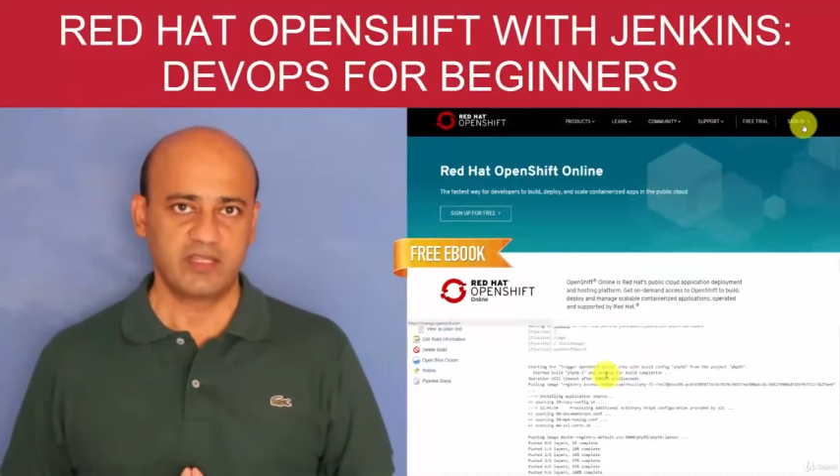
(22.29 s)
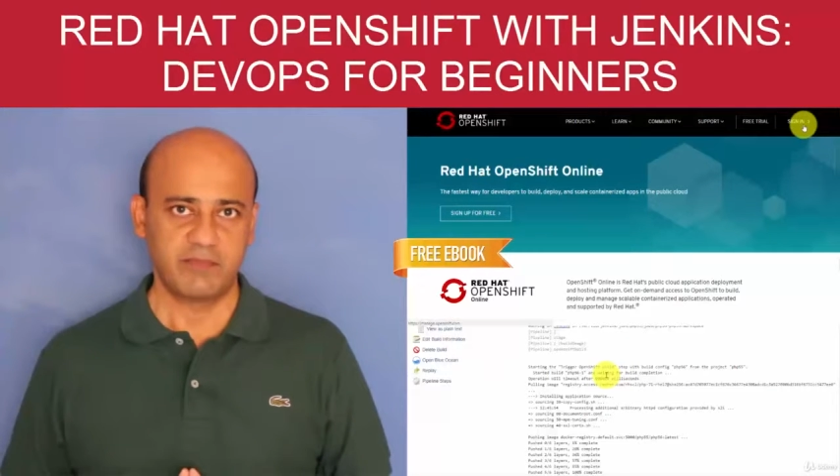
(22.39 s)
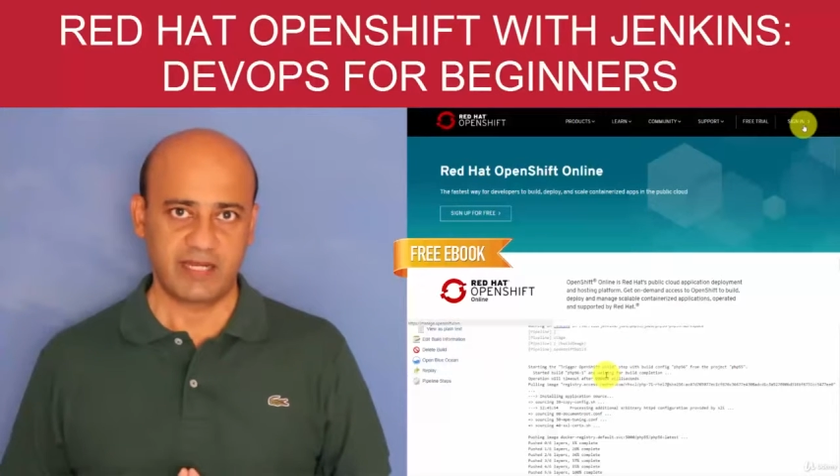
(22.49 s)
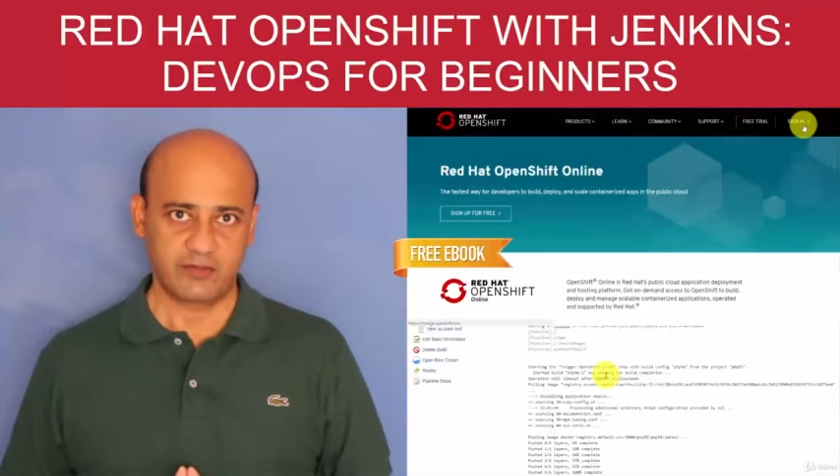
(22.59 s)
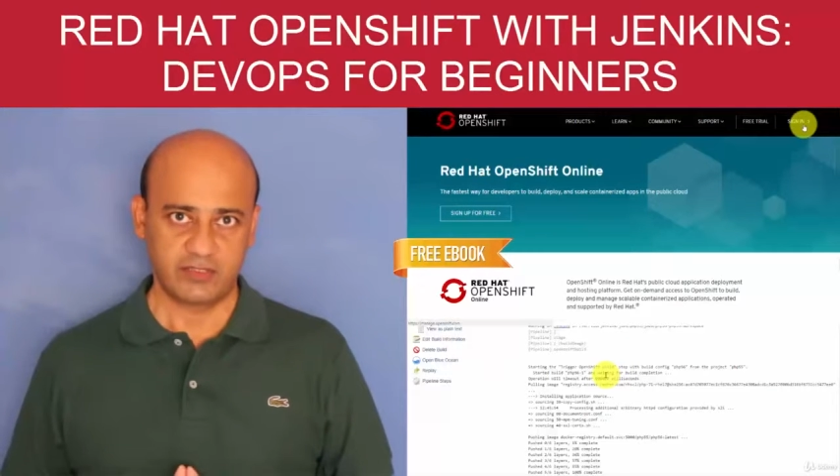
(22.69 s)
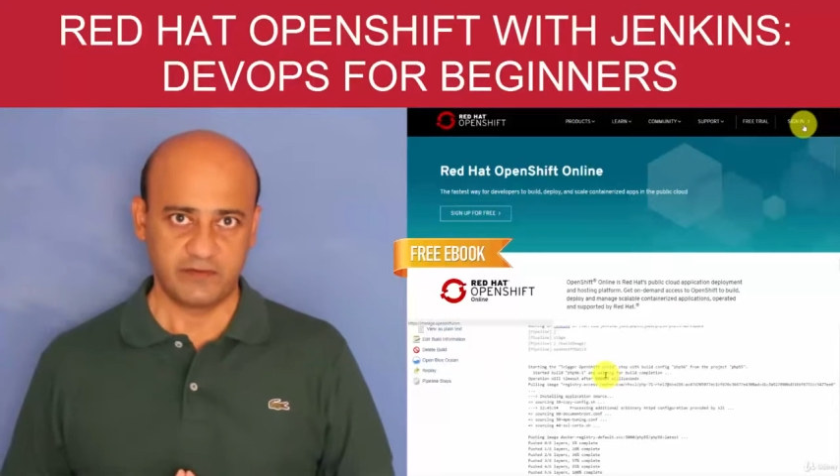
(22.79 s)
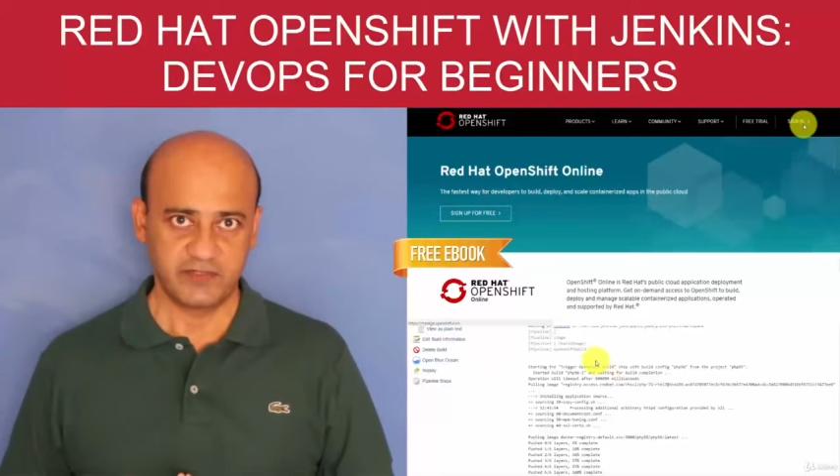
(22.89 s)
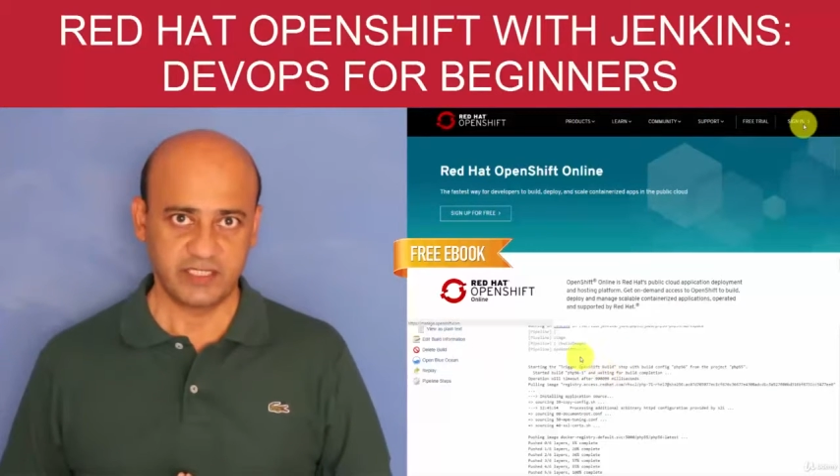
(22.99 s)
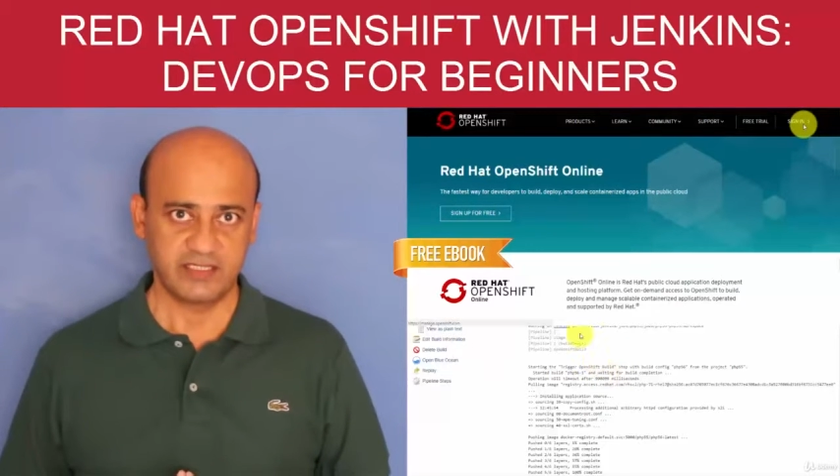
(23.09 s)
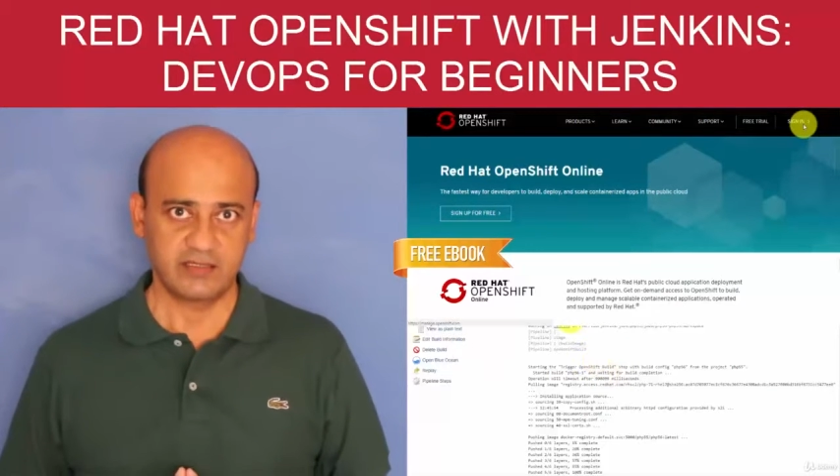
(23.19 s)
the
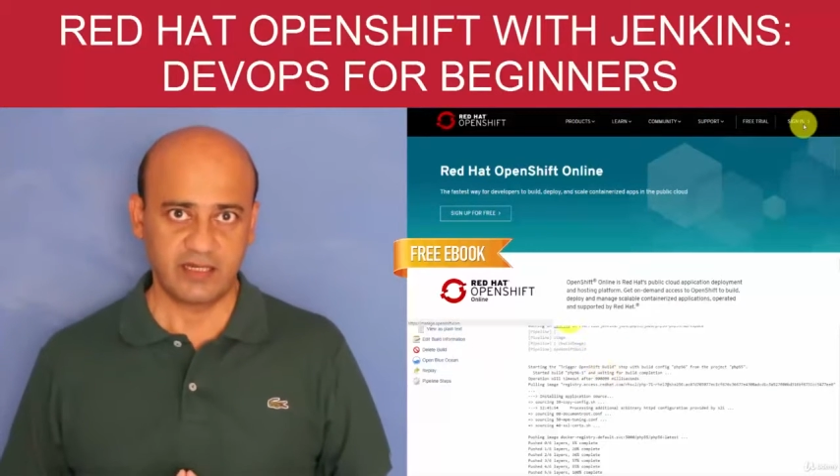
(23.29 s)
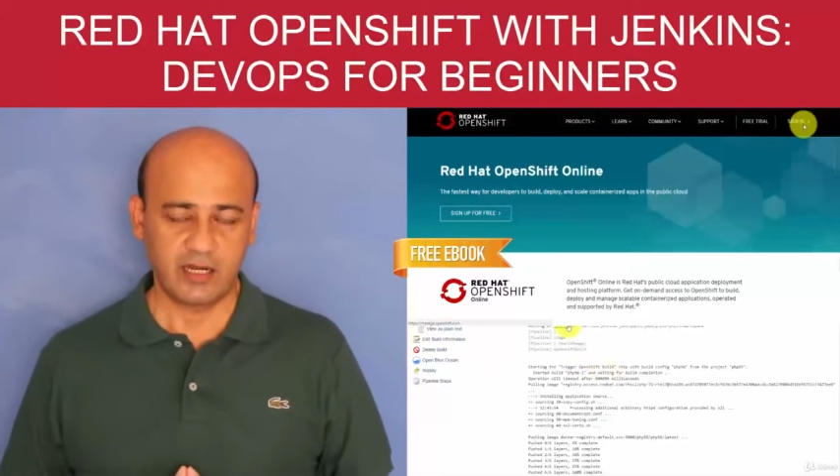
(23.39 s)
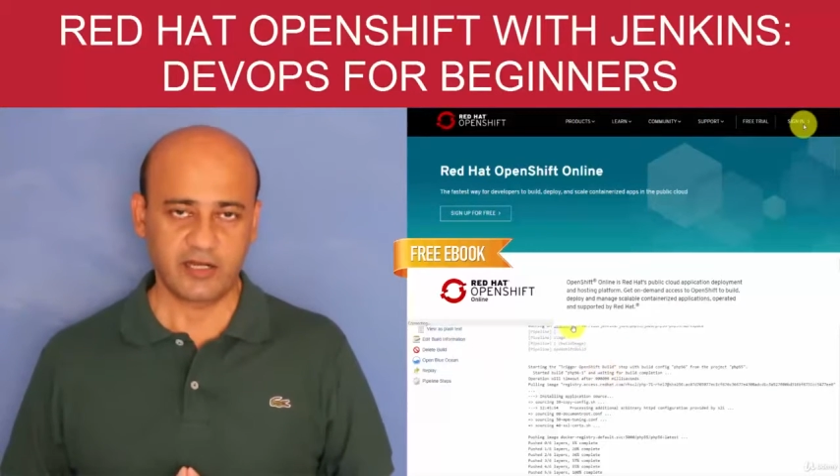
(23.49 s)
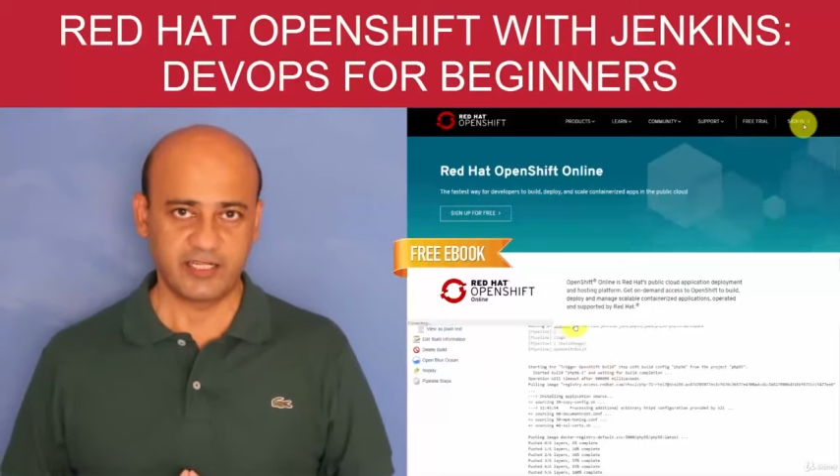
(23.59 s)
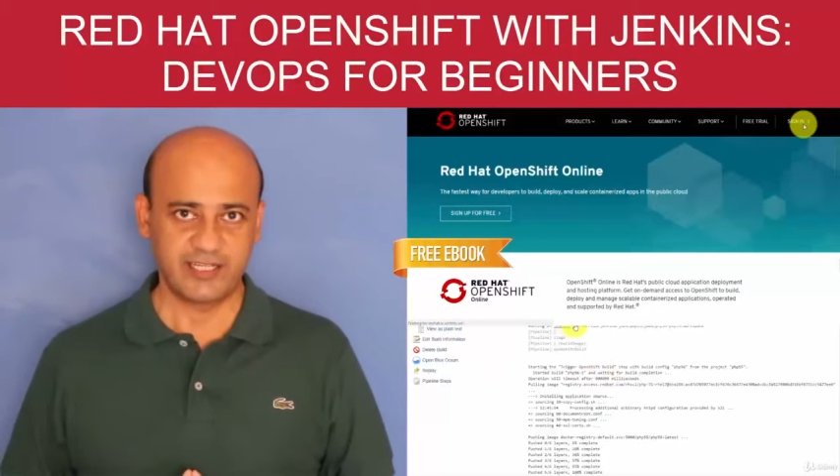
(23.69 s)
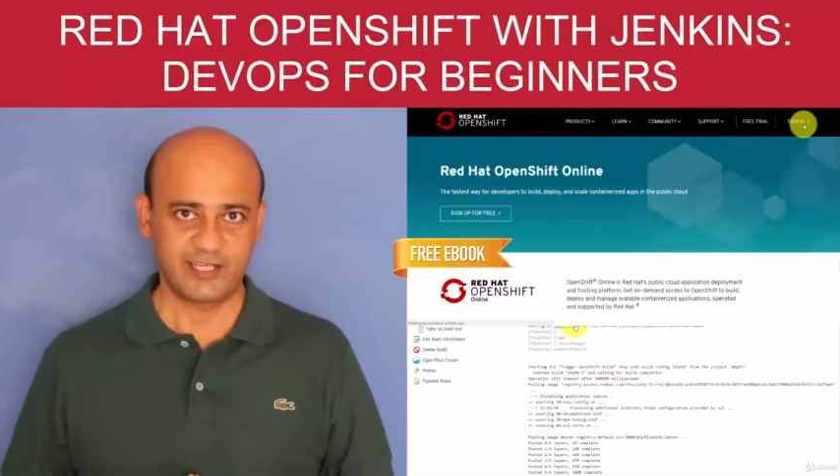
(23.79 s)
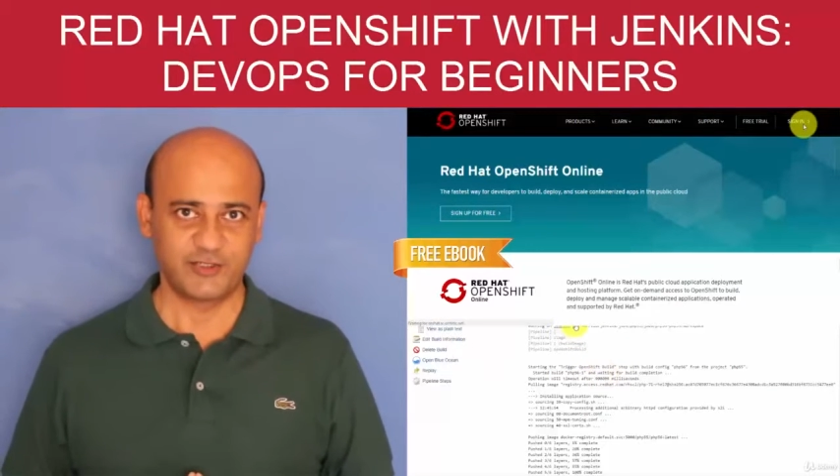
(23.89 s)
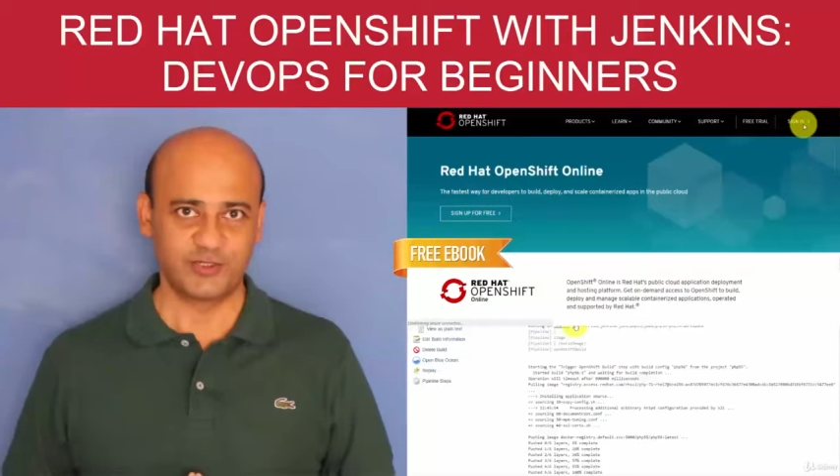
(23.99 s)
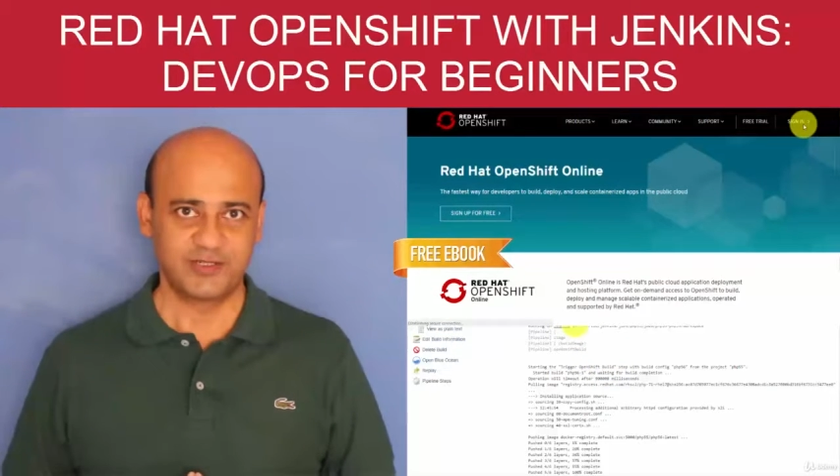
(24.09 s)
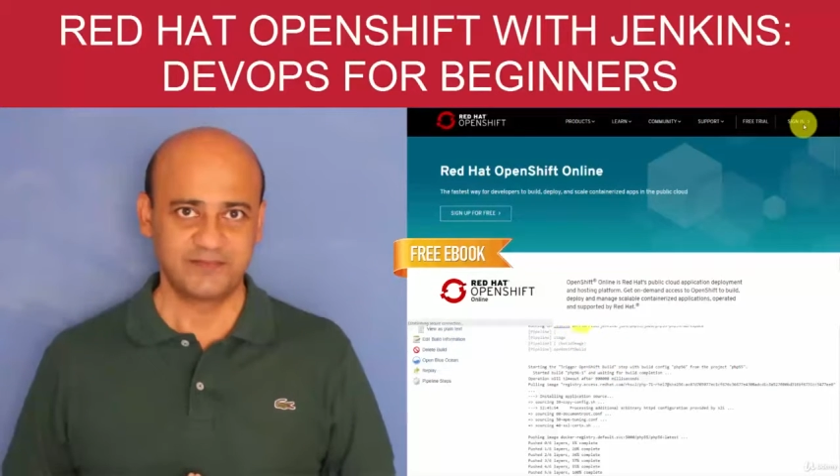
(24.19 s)
microservices
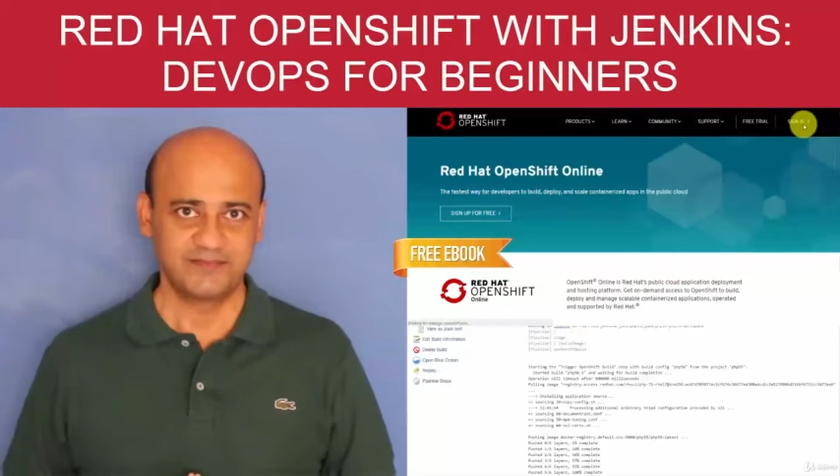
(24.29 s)
architecture.